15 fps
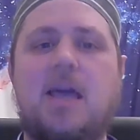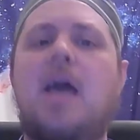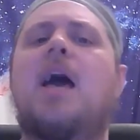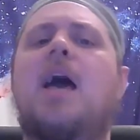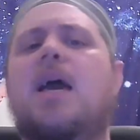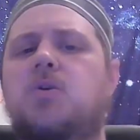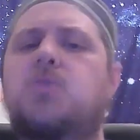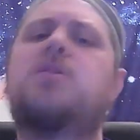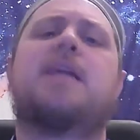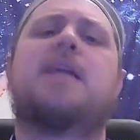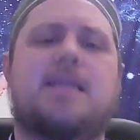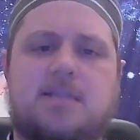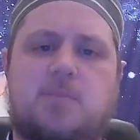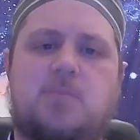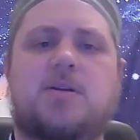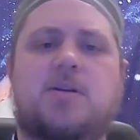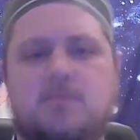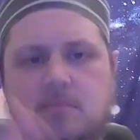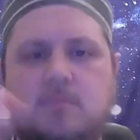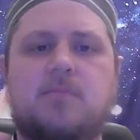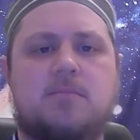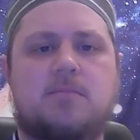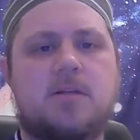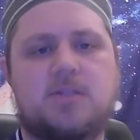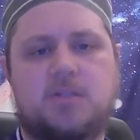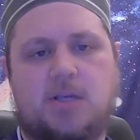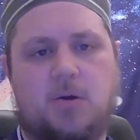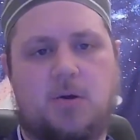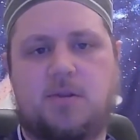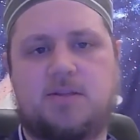used to date someone and
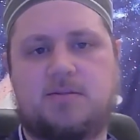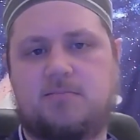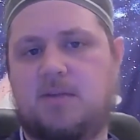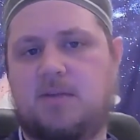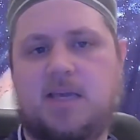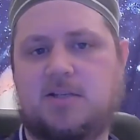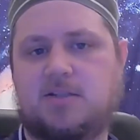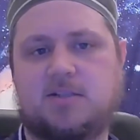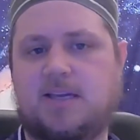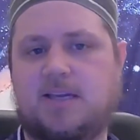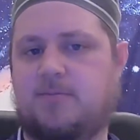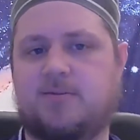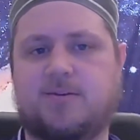she owned the kitchen table,